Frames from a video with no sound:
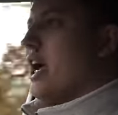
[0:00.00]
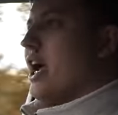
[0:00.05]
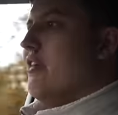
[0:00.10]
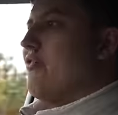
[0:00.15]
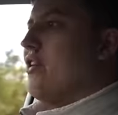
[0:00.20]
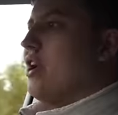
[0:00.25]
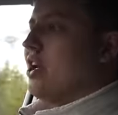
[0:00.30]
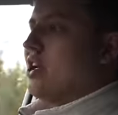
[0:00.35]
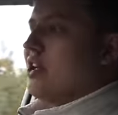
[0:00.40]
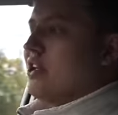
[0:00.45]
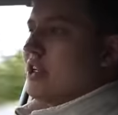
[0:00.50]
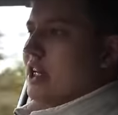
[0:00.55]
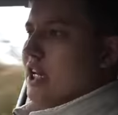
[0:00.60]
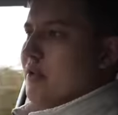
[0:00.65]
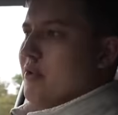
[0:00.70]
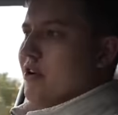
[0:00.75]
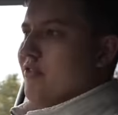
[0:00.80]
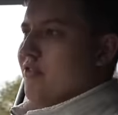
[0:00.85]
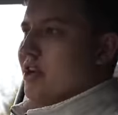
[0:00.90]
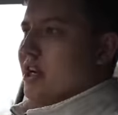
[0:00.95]
If I could
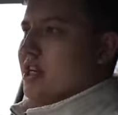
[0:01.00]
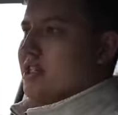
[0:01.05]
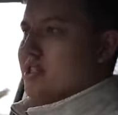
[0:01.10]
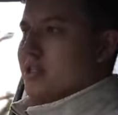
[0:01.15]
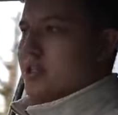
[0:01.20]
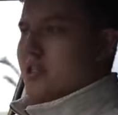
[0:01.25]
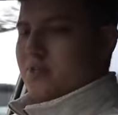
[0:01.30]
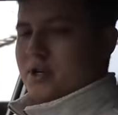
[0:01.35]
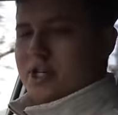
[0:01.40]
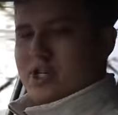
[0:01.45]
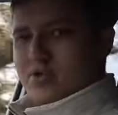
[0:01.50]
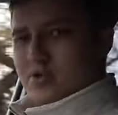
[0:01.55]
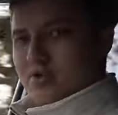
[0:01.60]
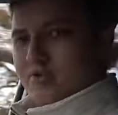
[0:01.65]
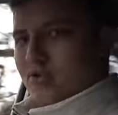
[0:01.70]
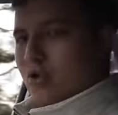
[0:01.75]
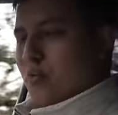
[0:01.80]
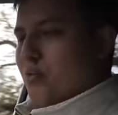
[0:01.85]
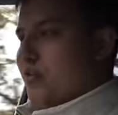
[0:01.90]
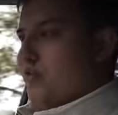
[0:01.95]
clip my fingers and switch to a
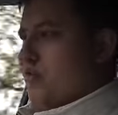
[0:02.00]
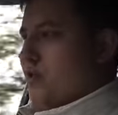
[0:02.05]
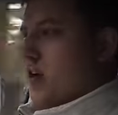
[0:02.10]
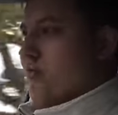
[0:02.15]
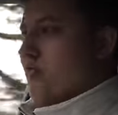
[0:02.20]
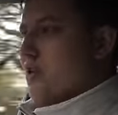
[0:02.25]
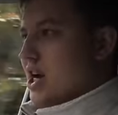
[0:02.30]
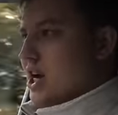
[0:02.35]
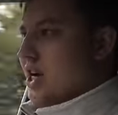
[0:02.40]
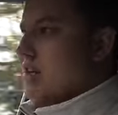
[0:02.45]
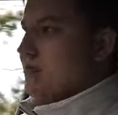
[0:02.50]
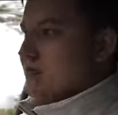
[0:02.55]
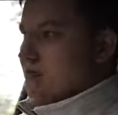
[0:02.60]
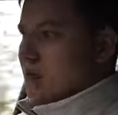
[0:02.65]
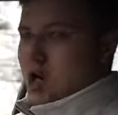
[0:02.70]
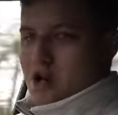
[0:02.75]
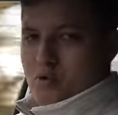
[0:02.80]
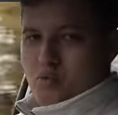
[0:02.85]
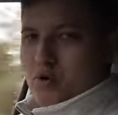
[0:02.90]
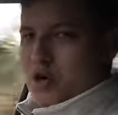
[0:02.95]
4.5
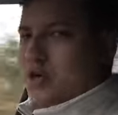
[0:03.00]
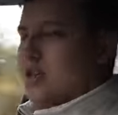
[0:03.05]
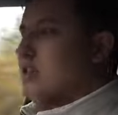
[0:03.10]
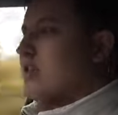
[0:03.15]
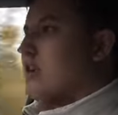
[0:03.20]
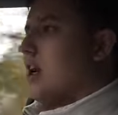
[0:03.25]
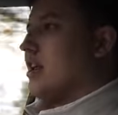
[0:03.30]
V8, I would.